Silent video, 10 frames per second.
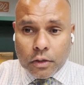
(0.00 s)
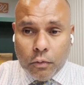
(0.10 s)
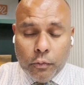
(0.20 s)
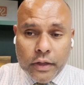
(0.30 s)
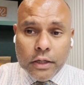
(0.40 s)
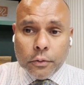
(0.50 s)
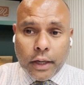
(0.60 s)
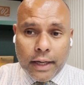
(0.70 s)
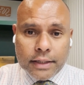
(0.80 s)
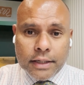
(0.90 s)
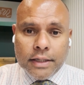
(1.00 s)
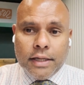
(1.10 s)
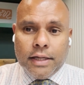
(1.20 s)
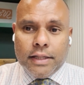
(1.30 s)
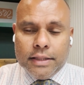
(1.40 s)
we look at
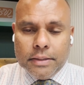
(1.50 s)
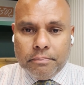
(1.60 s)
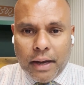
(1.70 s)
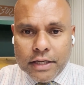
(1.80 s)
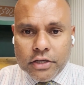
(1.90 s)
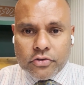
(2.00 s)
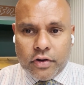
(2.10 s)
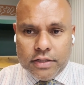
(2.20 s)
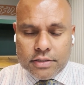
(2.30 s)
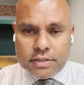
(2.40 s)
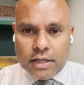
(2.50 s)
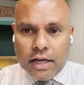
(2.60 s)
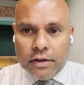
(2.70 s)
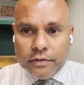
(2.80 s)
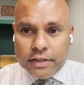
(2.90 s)
the buying trends
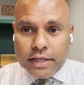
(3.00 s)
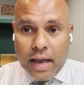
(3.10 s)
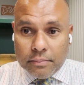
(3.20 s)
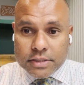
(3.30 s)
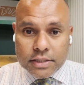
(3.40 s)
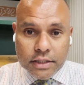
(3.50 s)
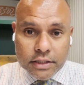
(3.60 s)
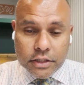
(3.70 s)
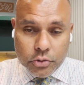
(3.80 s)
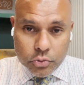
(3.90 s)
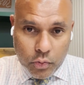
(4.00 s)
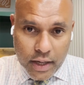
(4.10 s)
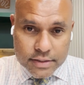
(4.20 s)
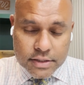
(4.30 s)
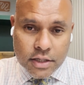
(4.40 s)
within Amazon in the
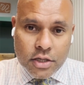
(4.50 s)
US.